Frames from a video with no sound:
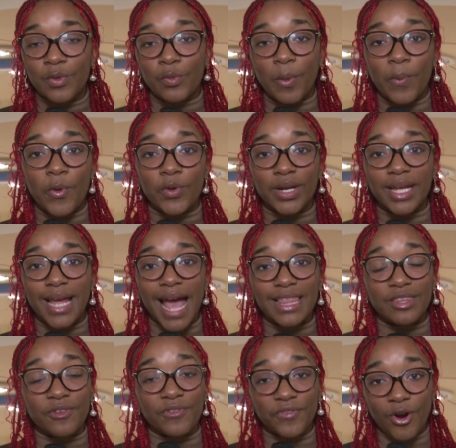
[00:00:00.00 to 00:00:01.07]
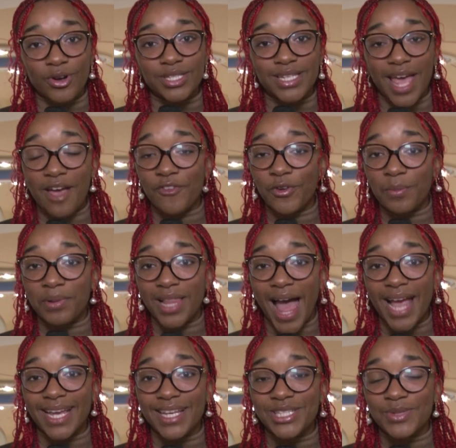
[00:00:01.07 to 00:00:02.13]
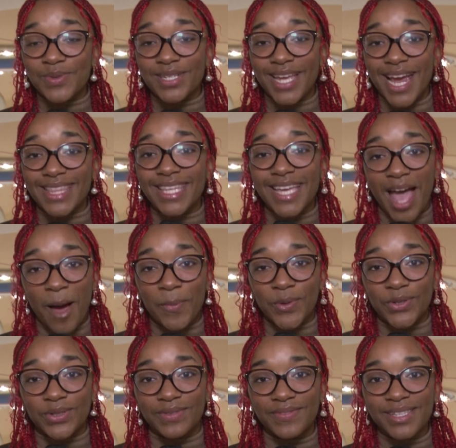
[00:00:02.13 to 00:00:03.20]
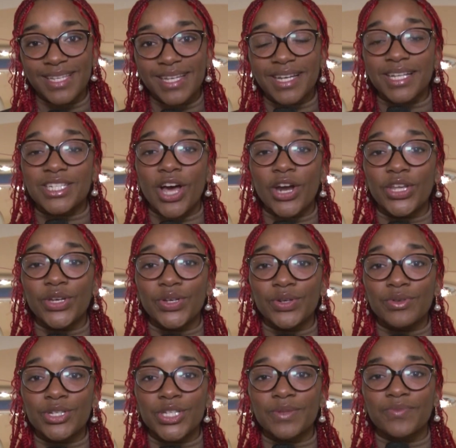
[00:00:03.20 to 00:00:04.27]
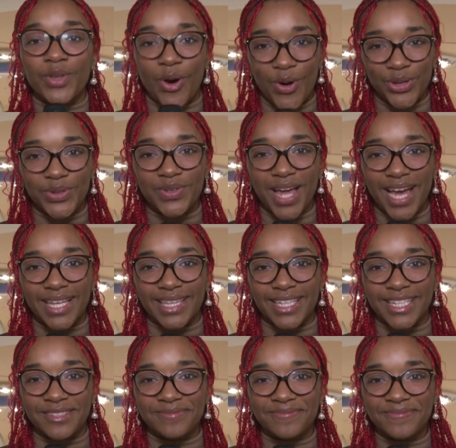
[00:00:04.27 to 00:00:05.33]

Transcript: Reporting at the first ever Black History Day at the Capitol, Ketani Gouch, OU Nightly.